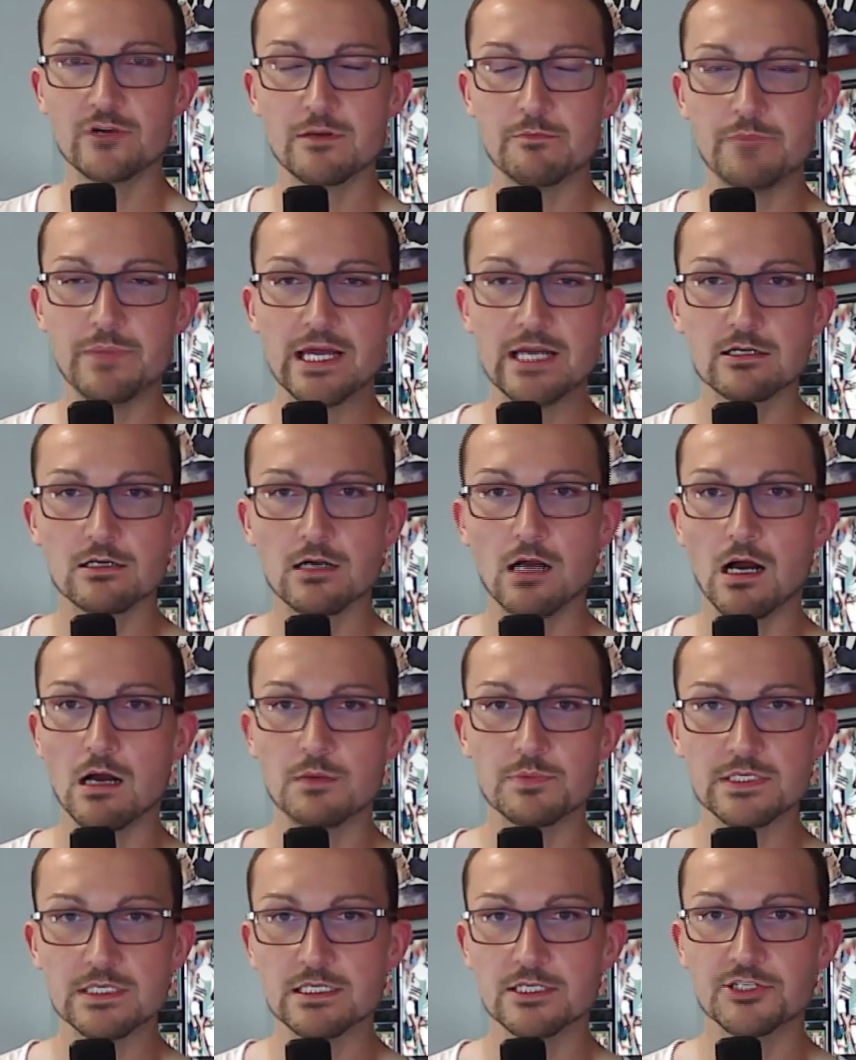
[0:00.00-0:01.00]
a better
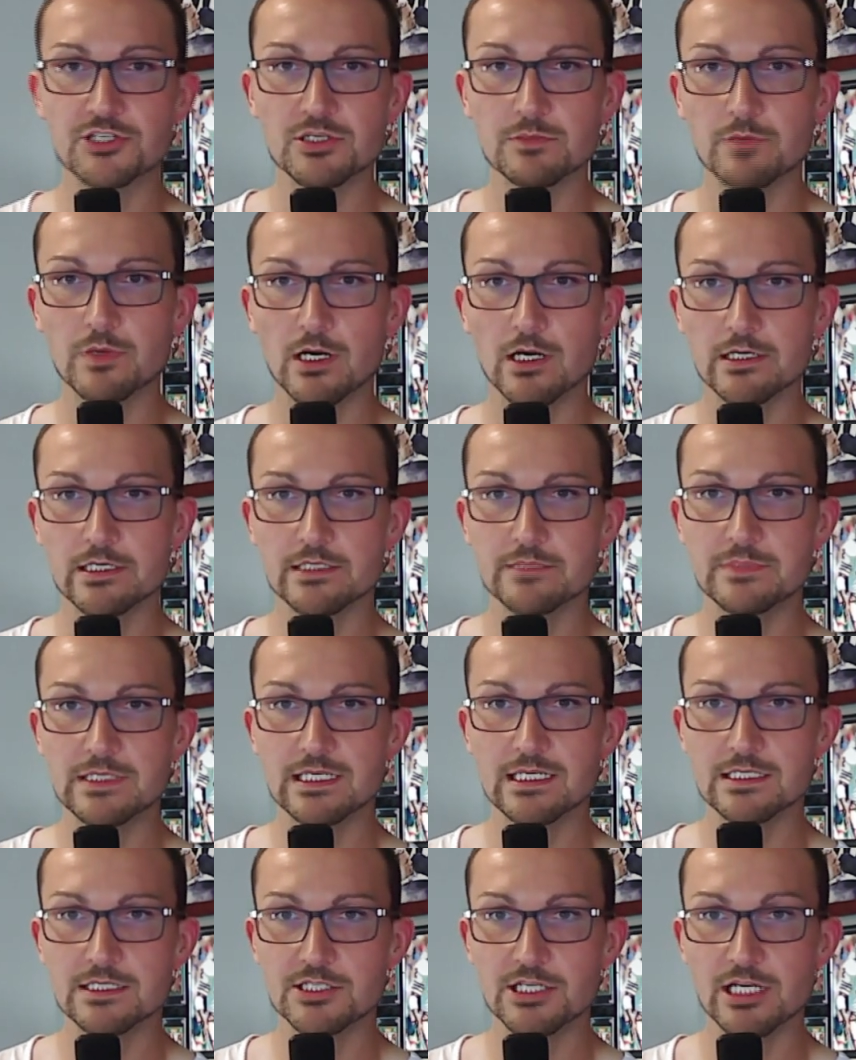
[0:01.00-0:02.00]
opposition party,
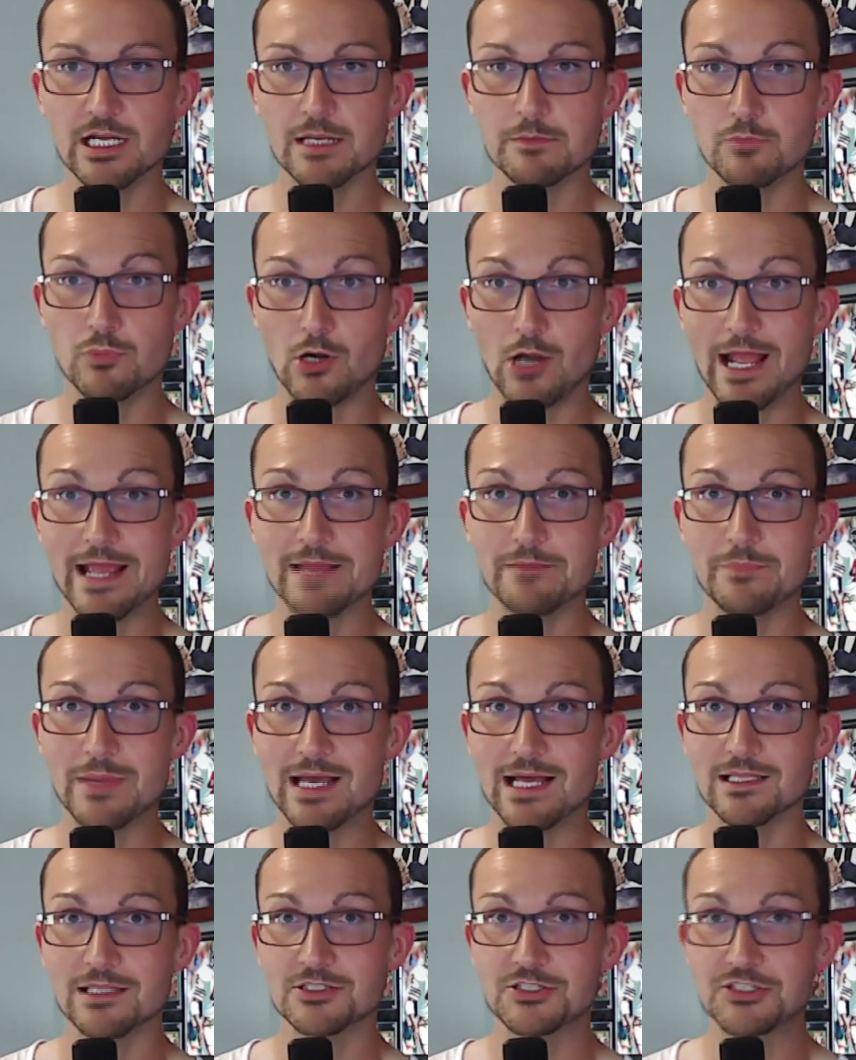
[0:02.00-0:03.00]
because you got Brian
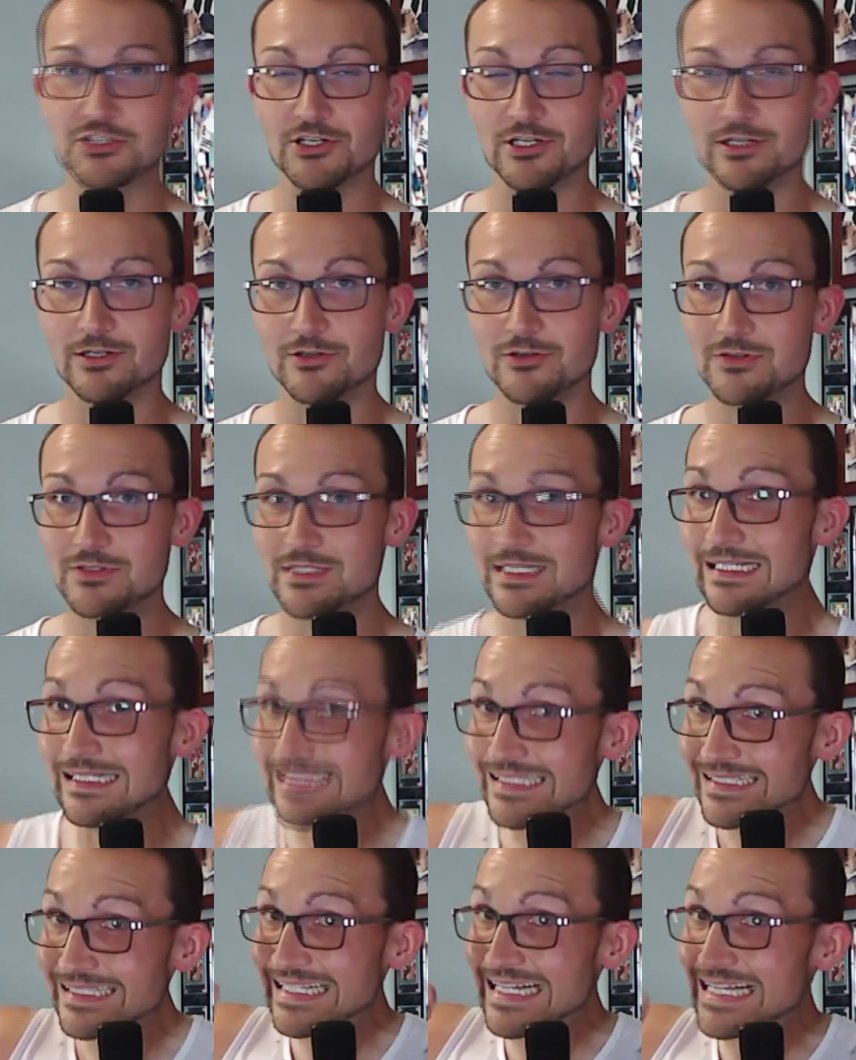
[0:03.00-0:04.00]
Pallister,
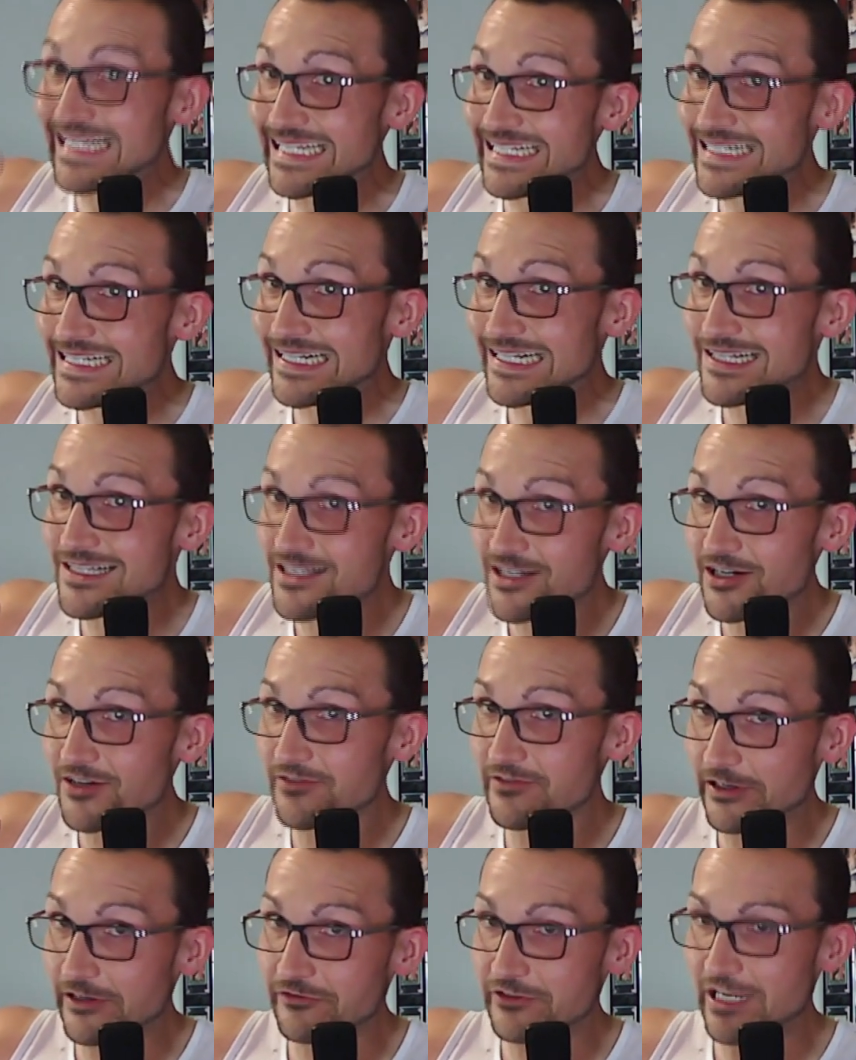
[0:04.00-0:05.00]
he's a
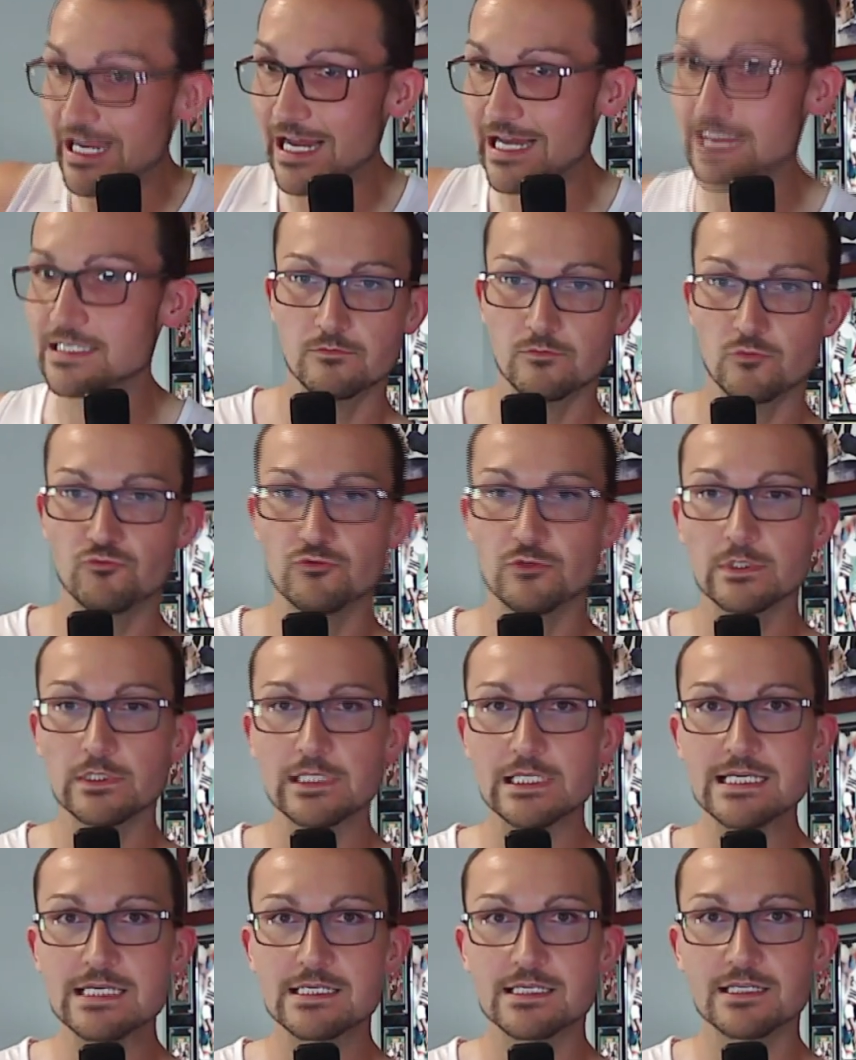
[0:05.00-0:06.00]
conservative, guys.
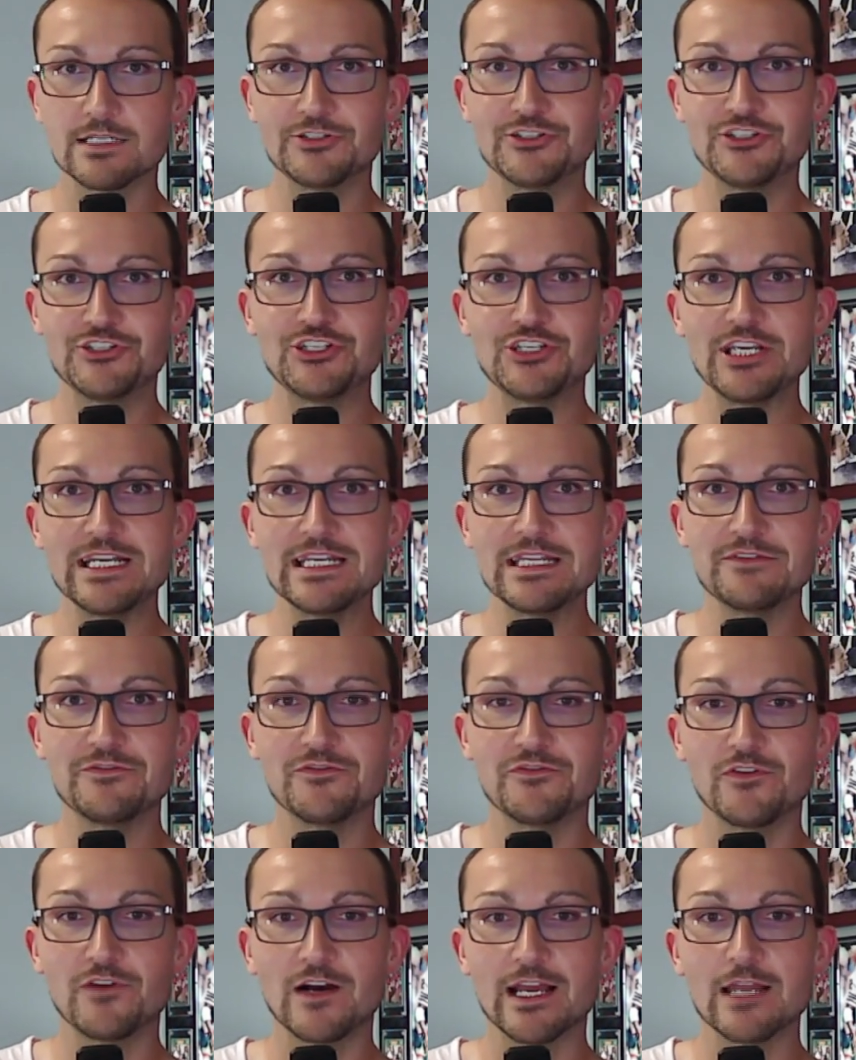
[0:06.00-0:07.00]
Release shitty
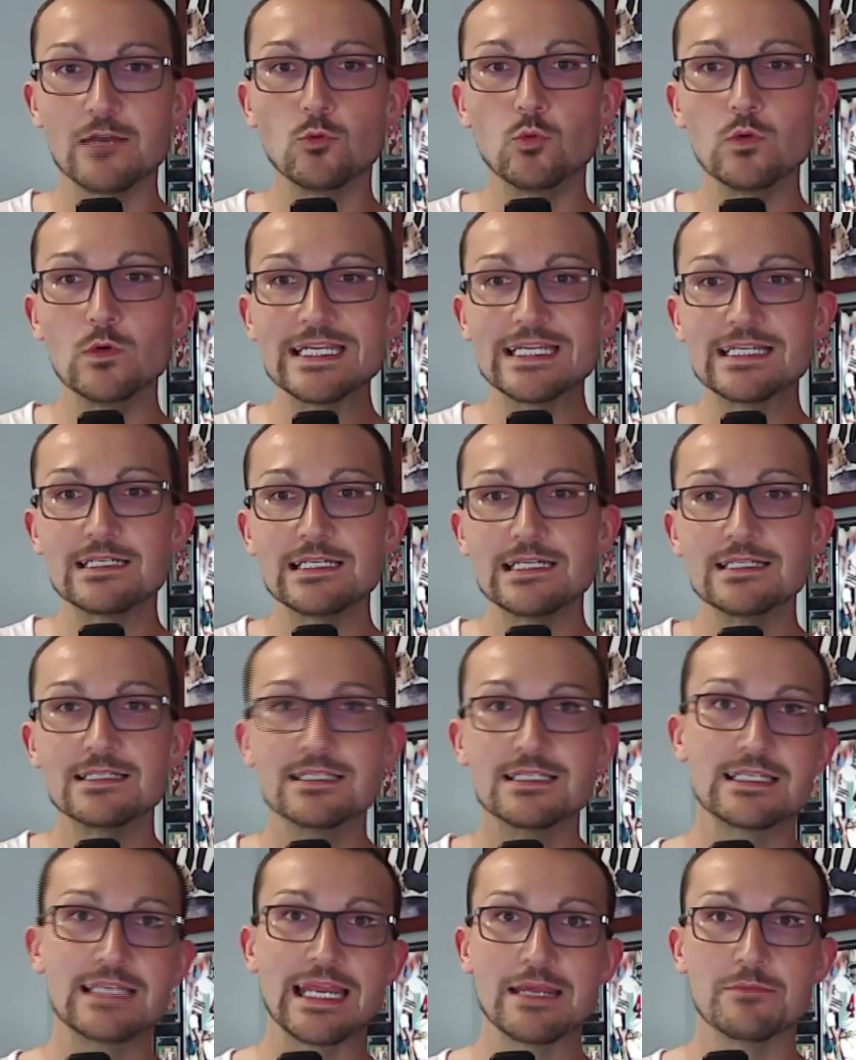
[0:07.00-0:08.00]
fucking weak-kneed
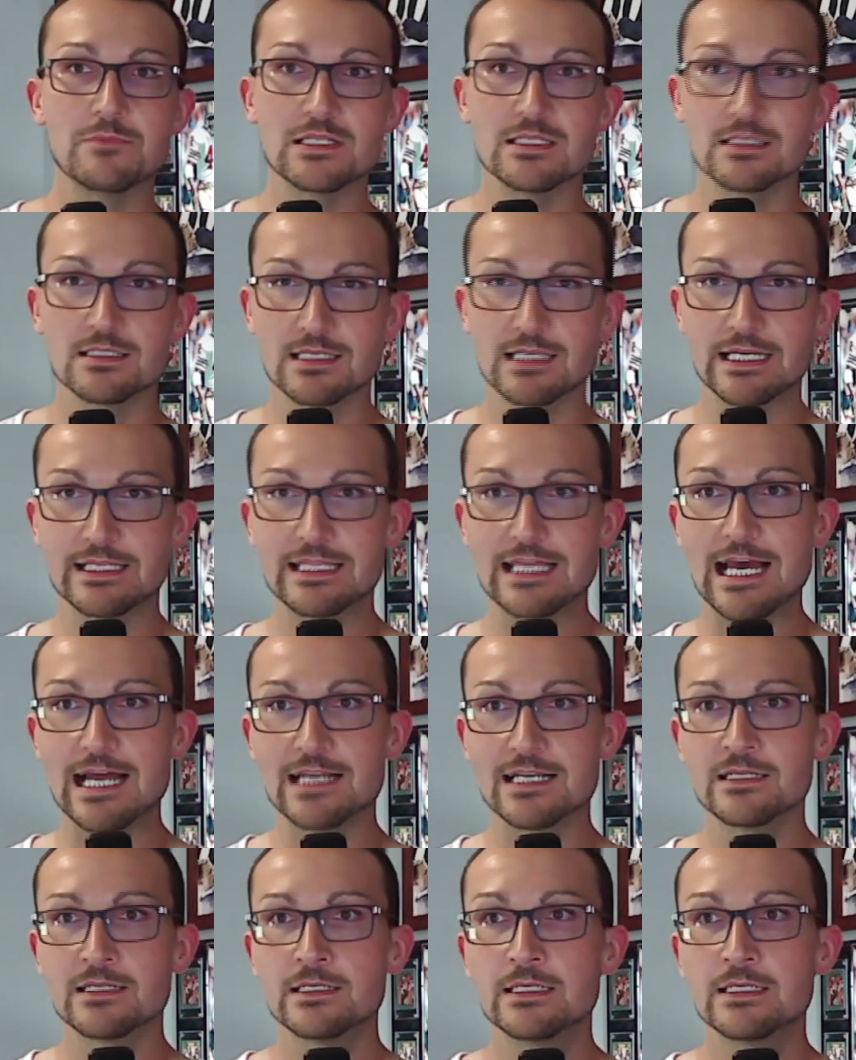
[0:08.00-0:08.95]
statements like that.